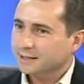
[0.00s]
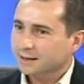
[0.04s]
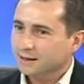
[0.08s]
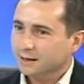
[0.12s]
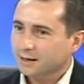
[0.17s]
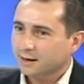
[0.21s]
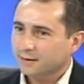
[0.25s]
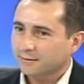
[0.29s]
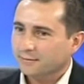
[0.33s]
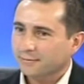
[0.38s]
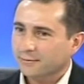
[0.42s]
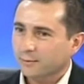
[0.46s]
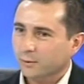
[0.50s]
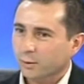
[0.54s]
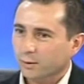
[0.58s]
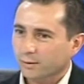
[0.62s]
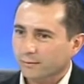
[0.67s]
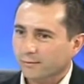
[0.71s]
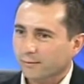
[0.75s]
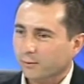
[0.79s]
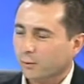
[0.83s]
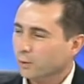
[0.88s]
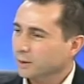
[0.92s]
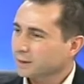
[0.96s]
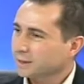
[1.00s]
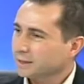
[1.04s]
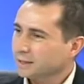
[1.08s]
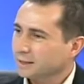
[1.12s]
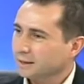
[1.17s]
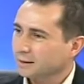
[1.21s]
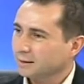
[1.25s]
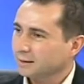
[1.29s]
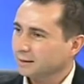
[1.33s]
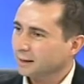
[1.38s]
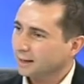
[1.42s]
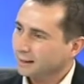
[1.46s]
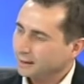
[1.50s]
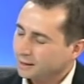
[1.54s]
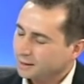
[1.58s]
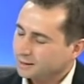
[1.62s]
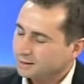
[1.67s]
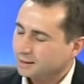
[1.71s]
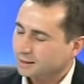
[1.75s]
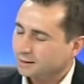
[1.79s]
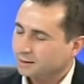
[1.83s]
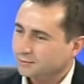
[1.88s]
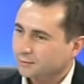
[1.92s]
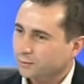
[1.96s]
enough for 14, I
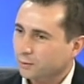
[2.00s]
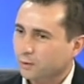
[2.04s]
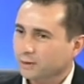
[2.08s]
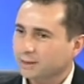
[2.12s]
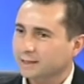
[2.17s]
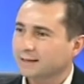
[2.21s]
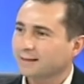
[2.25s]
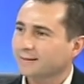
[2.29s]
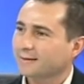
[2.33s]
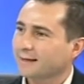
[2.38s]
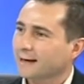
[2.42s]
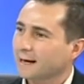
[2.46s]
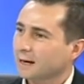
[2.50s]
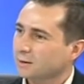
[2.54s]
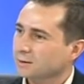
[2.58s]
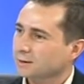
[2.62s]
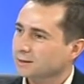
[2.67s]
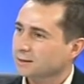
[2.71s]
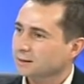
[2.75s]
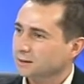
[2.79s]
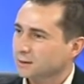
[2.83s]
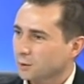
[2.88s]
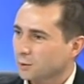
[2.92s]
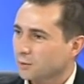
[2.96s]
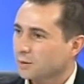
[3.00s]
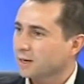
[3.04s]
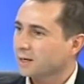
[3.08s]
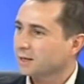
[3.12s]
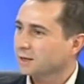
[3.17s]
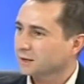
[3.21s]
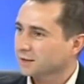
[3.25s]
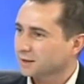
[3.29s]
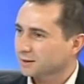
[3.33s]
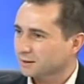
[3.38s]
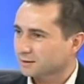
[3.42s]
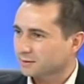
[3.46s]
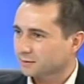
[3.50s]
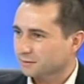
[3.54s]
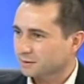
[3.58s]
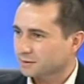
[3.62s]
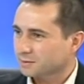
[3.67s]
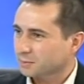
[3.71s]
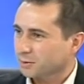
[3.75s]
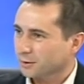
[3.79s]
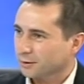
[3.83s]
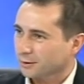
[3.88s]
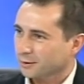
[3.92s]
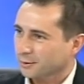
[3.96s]
guess that's 14,000 donations
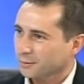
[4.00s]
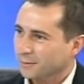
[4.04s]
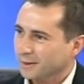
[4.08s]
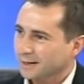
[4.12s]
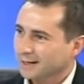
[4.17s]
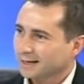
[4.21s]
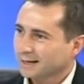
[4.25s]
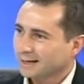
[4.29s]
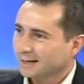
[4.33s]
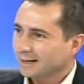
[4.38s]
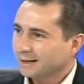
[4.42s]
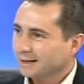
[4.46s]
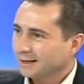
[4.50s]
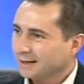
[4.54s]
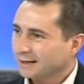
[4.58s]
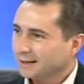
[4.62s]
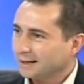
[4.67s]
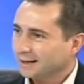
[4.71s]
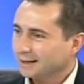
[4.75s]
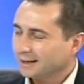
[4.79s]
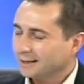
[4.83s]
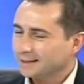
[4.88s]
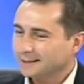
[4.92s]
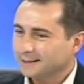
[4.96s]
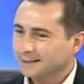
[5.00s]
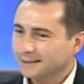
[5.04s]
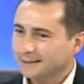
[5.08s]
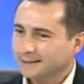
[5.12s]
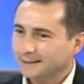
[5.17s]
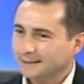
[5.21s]
of sperm. And